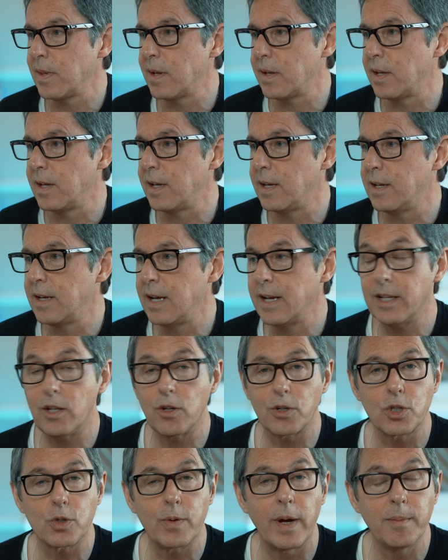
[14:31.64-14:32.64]
and it
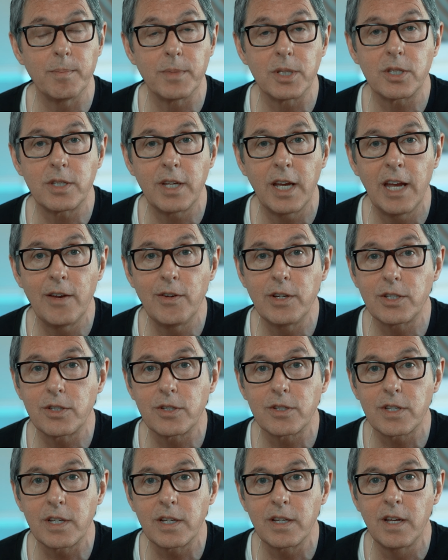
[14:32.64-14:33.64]
looks quite mysterious,
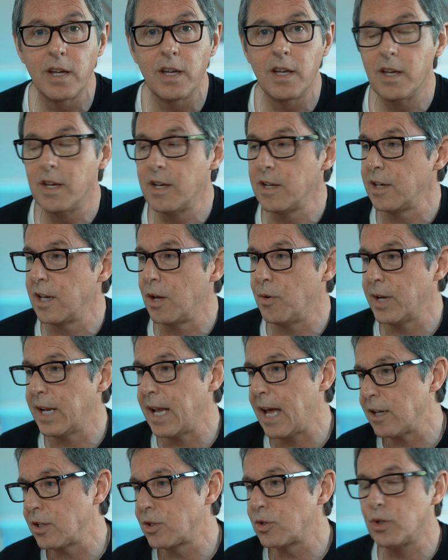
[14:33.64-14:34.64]
doesn't it? Now,
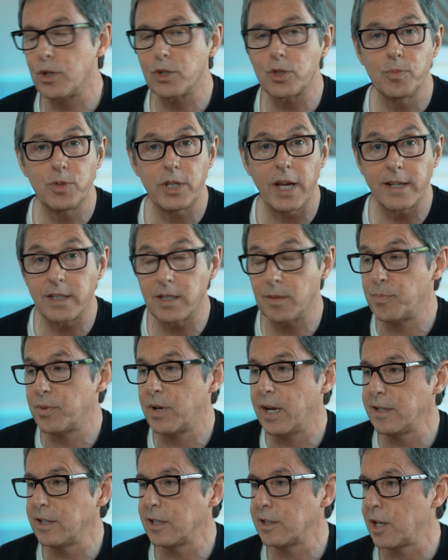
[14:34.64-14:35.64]
again, it's all subjective, but
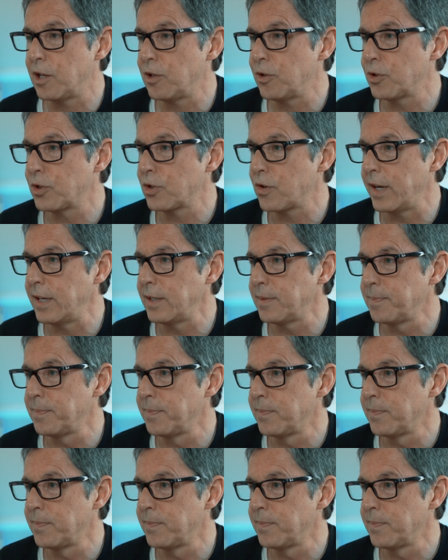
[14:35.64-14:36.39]
I think that looks great.